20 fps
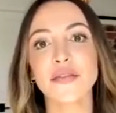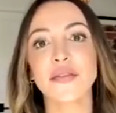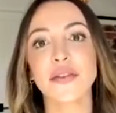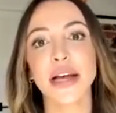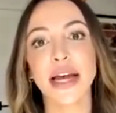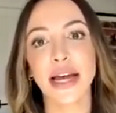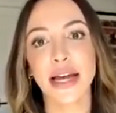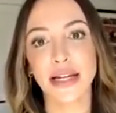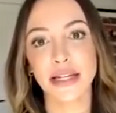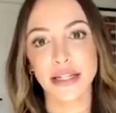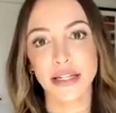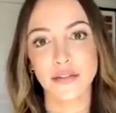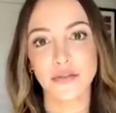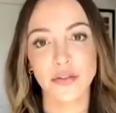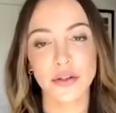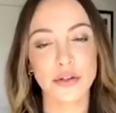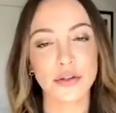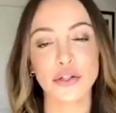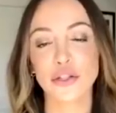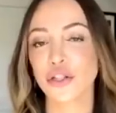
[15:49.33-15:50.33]
canyon
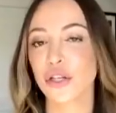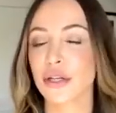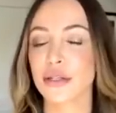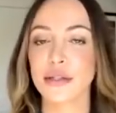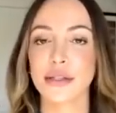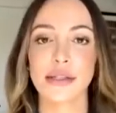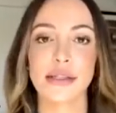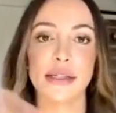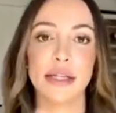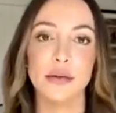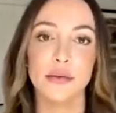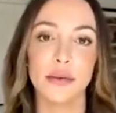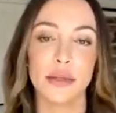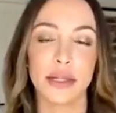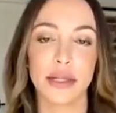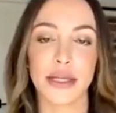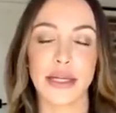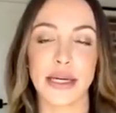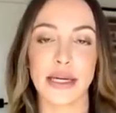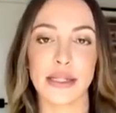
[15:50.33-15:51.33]
views just as
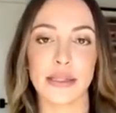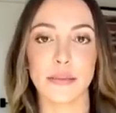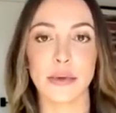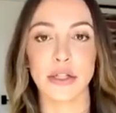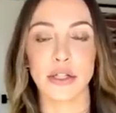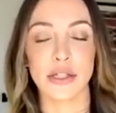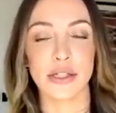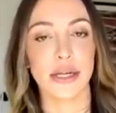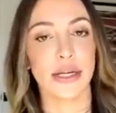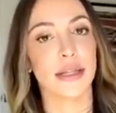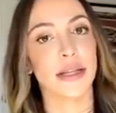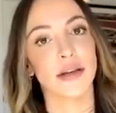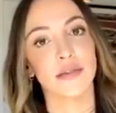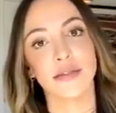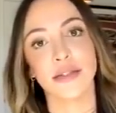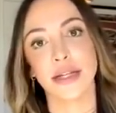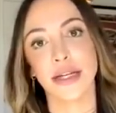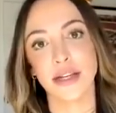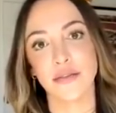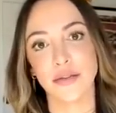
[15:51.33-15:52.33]
equally as much as I love
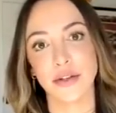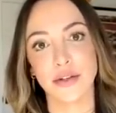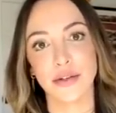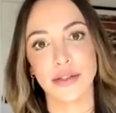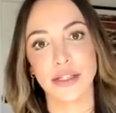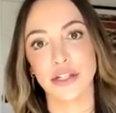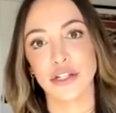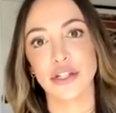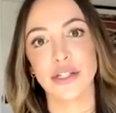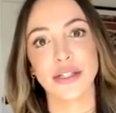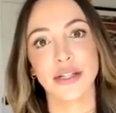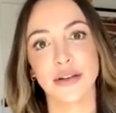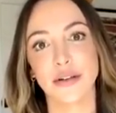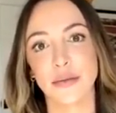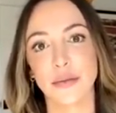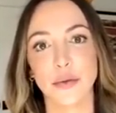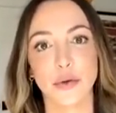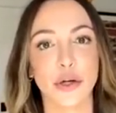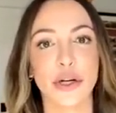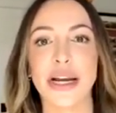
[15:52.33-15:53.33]
city views. It's just like
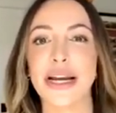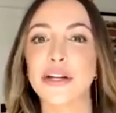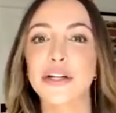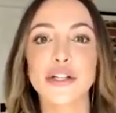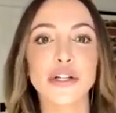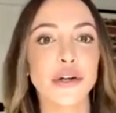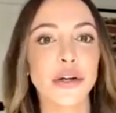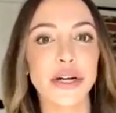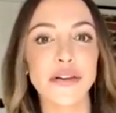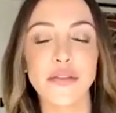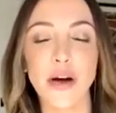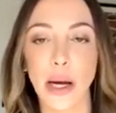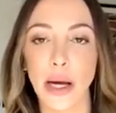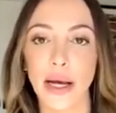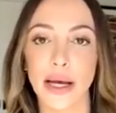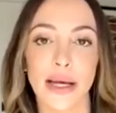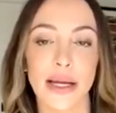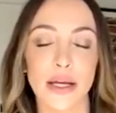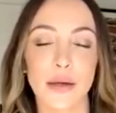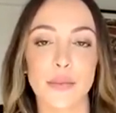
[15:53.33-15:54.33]
more naturey
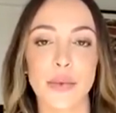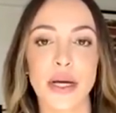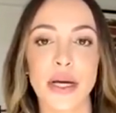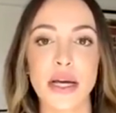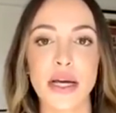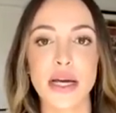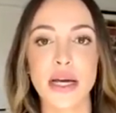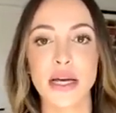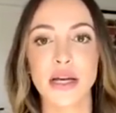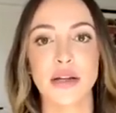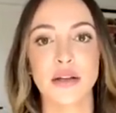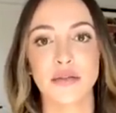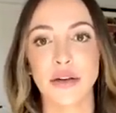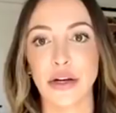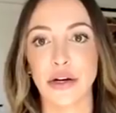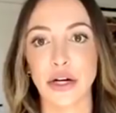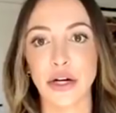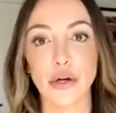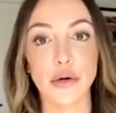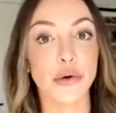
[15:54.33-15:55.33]
vibe.
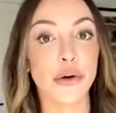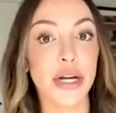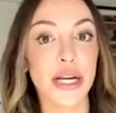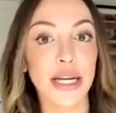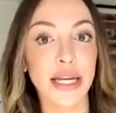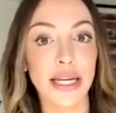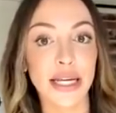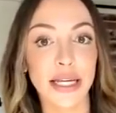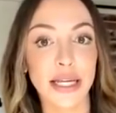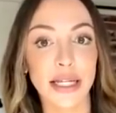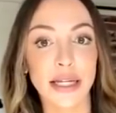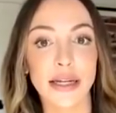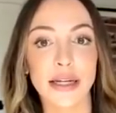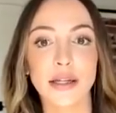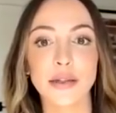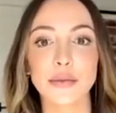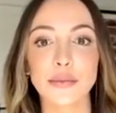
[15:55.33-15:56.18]
Exactly. Green.